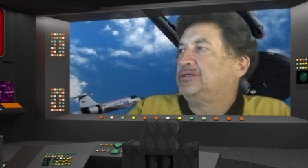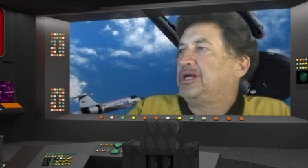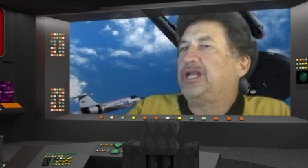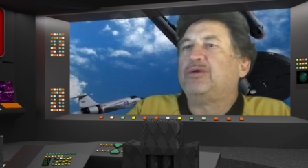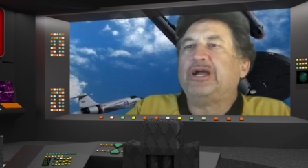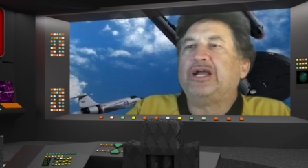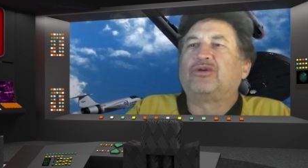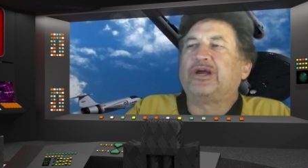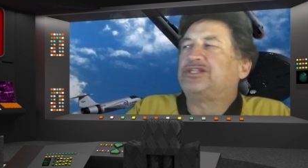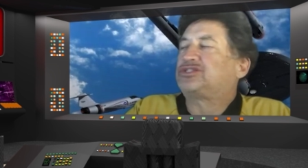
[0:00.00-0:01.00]
Anyway,
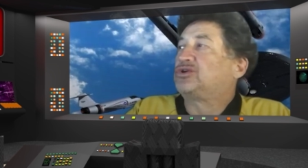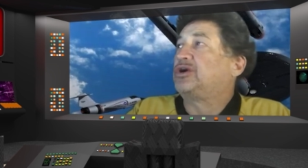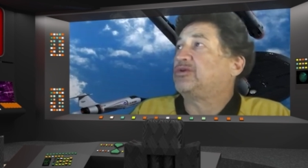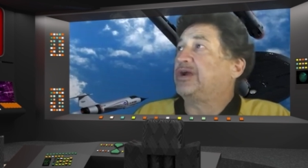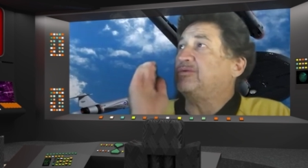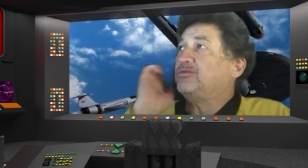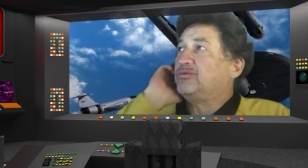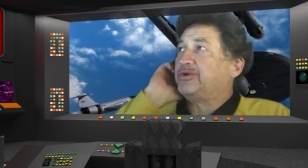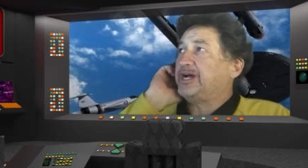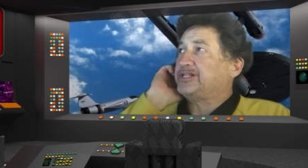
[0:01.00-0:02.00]
great story,
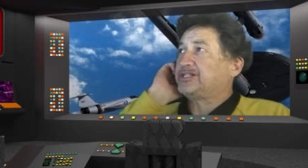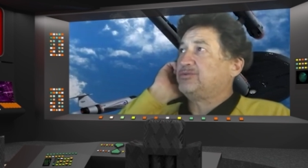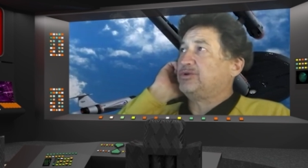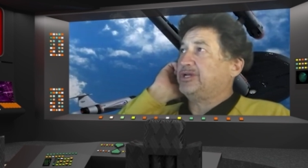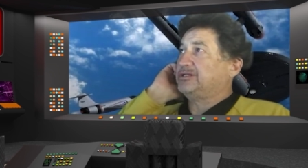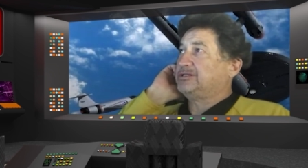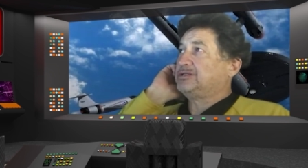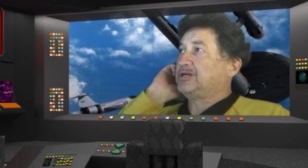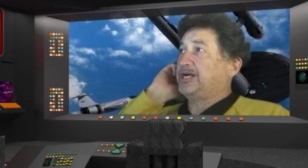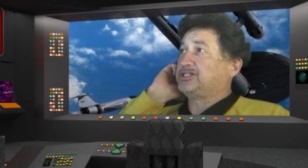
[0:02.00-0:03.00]
nicely written.
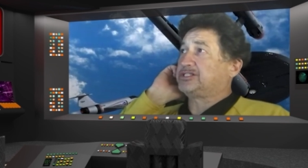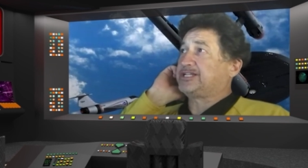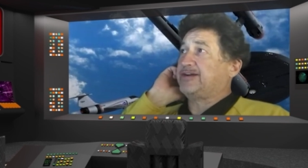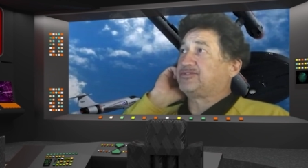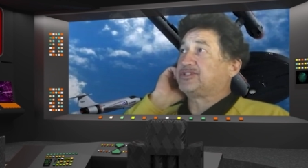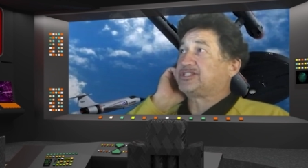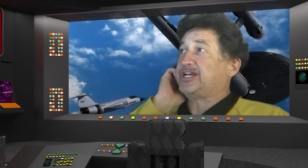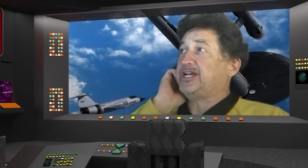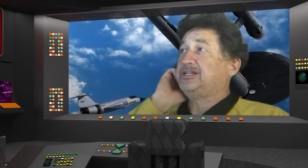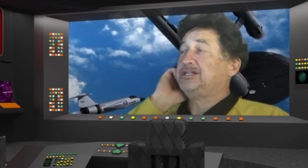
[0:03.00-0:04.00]
I just have to
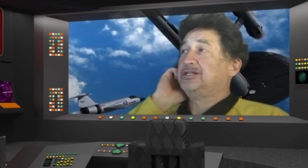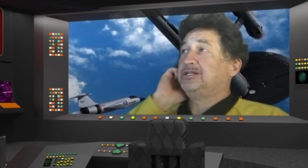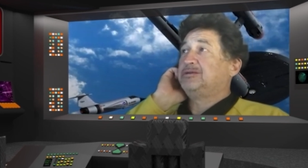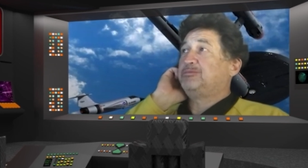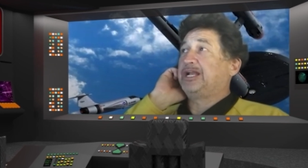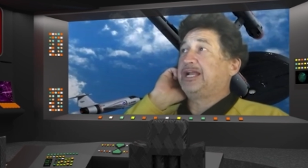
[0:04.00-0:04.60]
say, my